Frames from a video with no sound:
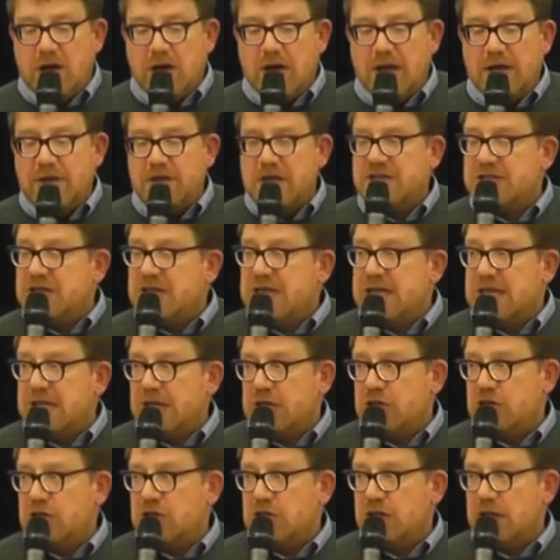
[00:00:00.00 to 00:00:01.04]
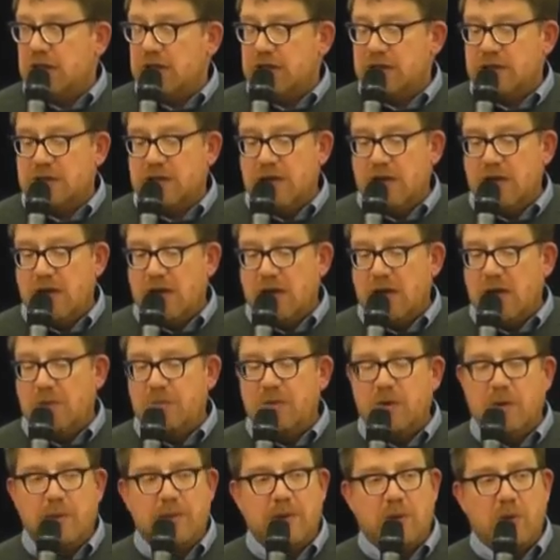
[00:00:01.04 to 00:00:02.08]
in their teenage years,
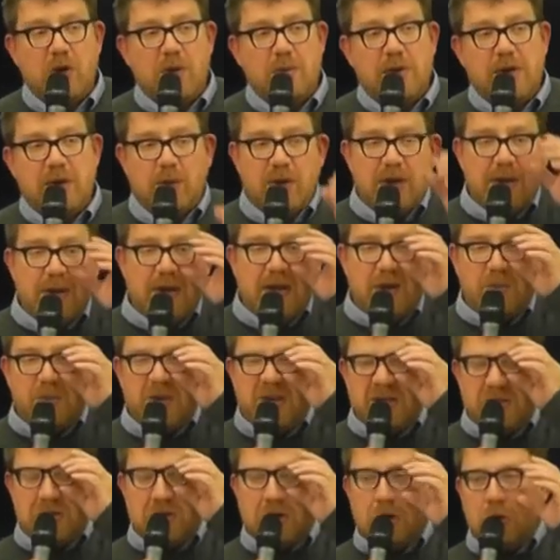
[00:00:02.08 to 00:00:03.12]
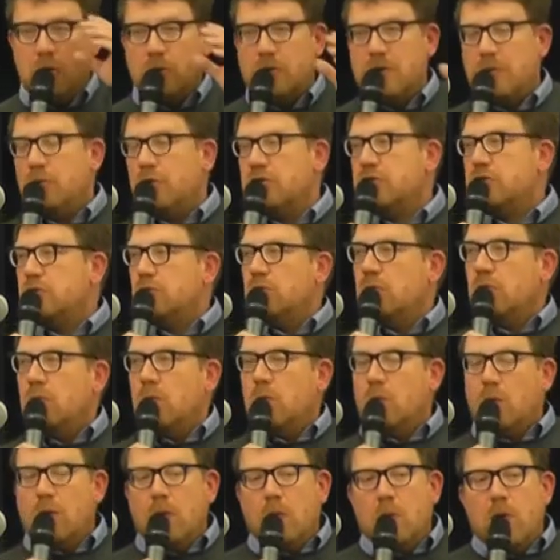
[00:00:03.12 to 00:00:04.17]
we're now being told in Bristol,
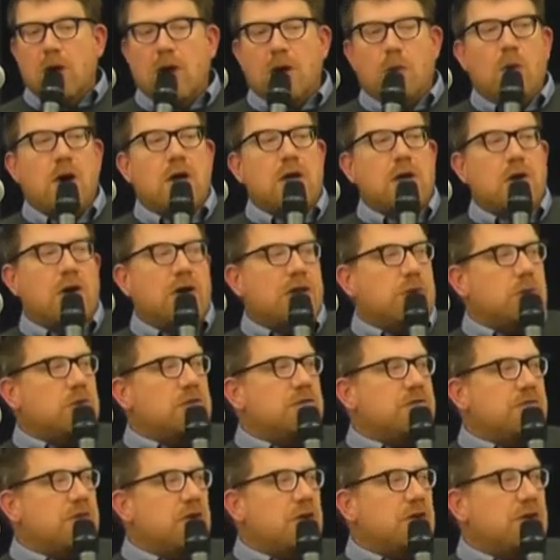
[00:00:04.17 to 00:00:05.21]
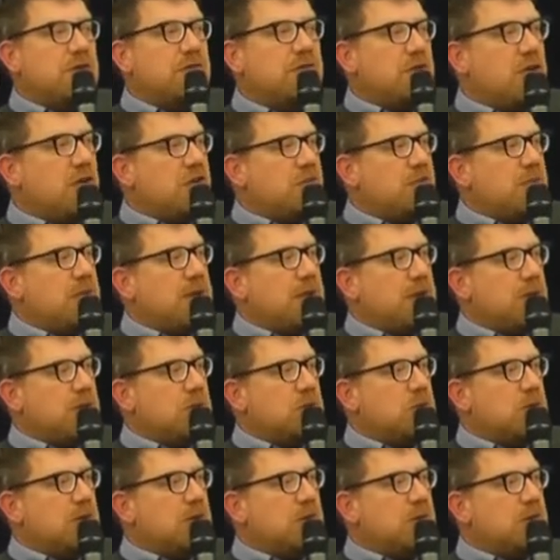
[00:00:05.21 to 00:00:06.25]
one guy that was fined
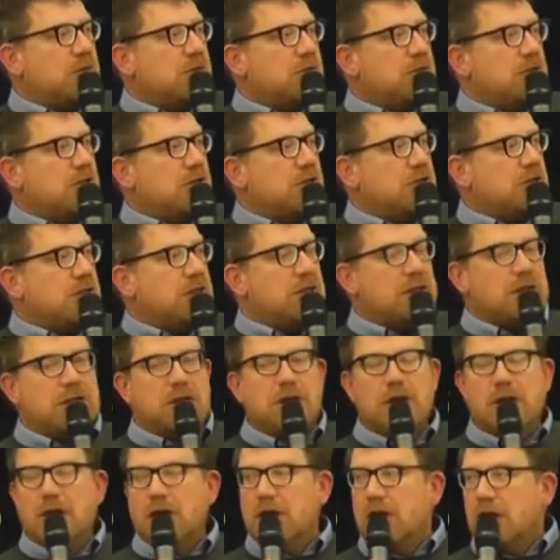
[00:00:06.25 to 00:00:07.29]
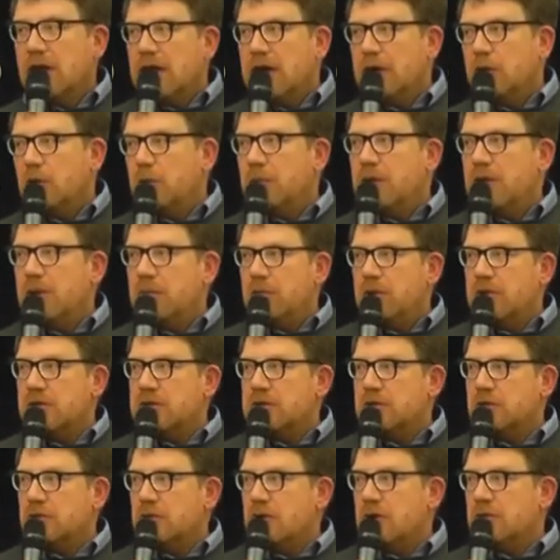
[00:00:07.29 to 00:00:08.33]
£5 when he was 16 cannot be a
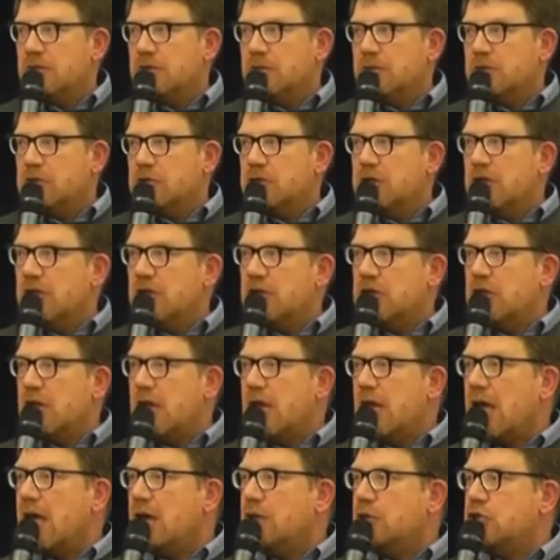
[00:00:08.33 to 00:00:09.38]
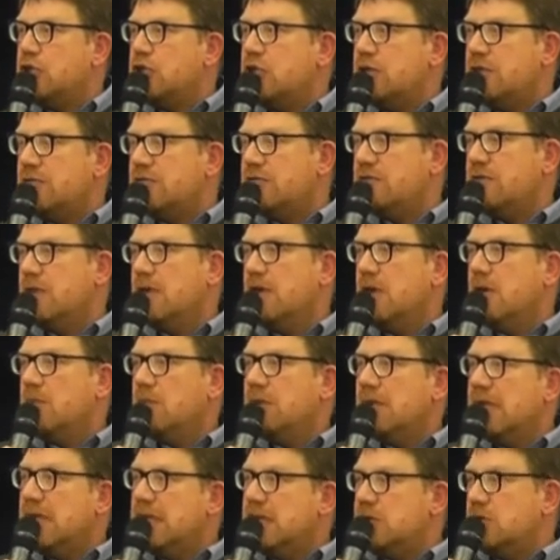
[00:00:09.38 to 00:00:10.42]
police and crime commissioner, and yet our chief
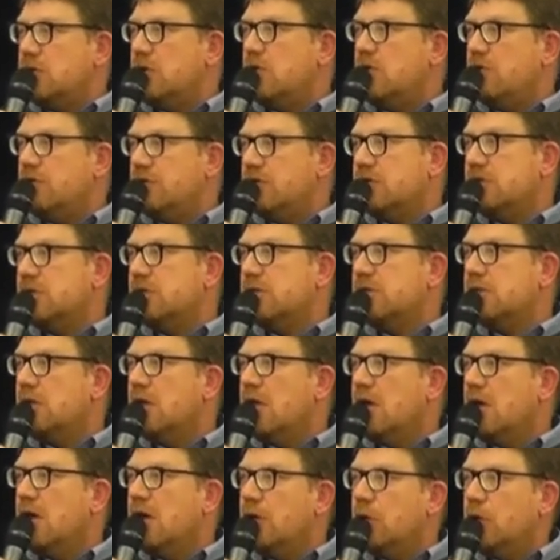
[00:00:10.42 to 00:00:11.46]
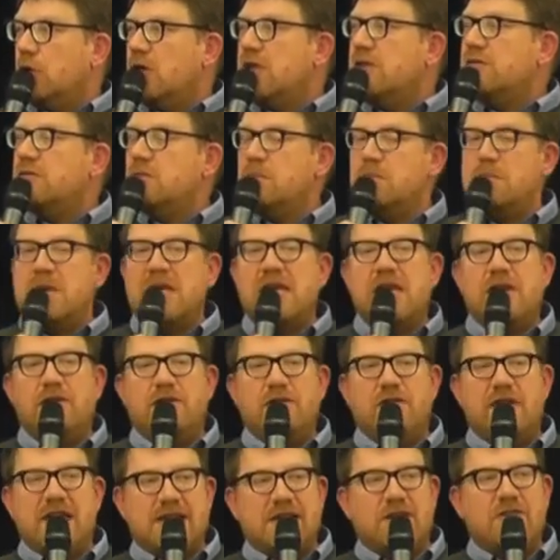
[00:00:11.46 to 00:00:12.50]
police officers are not even being
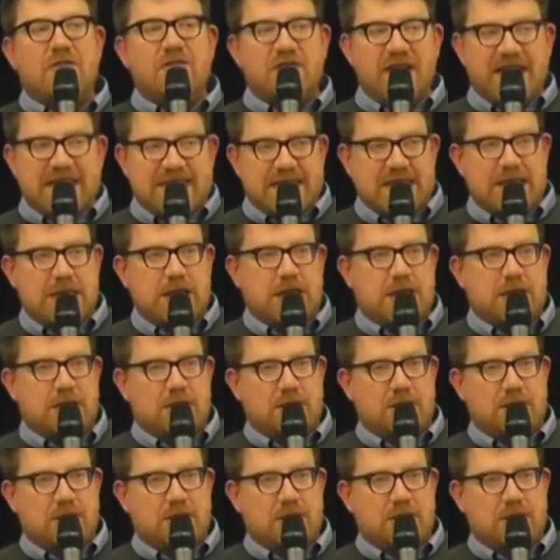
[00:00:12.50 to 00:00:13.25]
vetted.